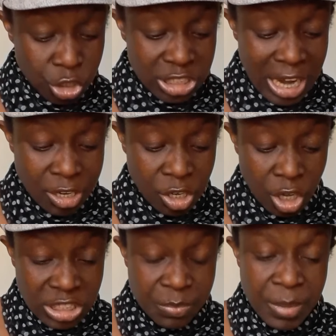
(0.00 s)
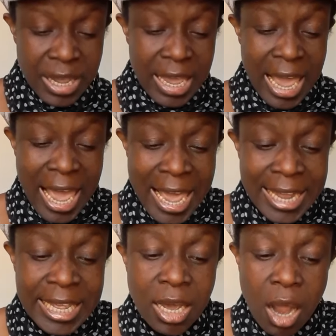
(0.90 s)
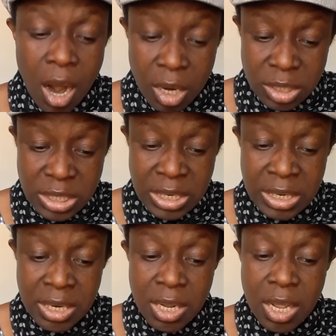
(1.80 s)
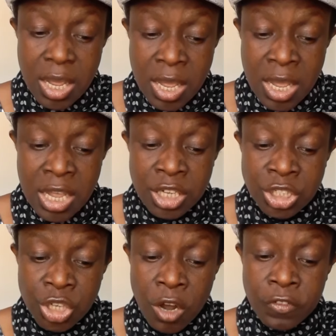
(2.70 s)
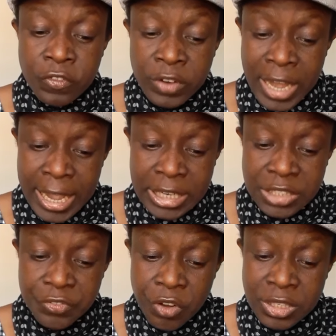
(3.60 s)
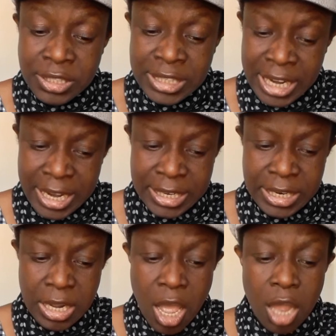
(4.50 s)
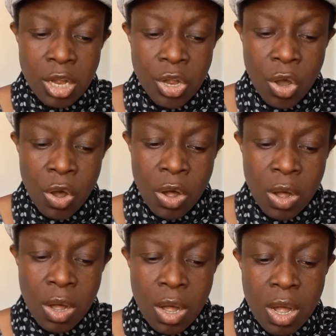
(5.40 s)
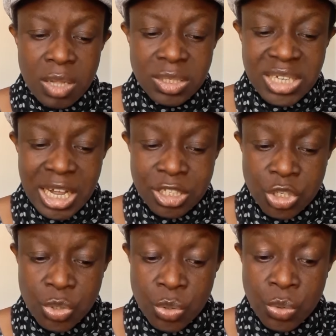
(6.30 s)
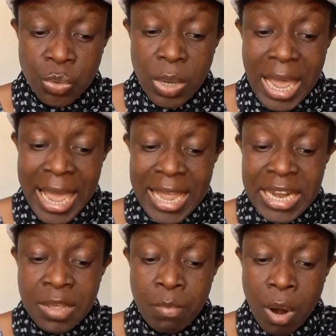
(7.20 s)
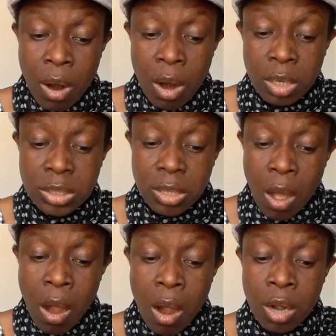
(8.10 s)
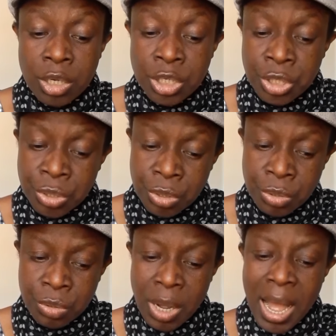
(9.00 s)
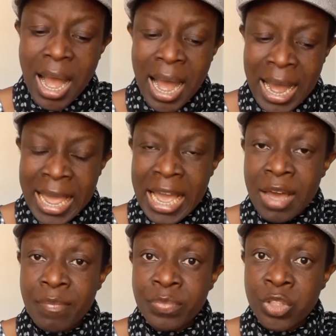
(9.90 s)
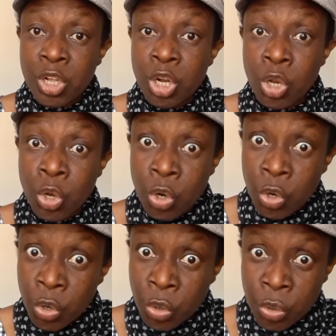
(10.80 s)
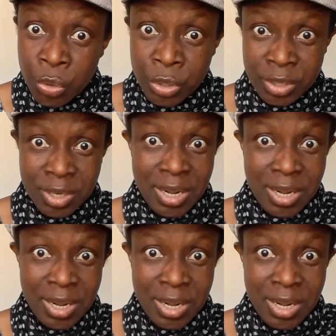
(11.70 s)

shall not make any cutting in your flesh for the dead, nor tattoo any marks on you. I am the Lord.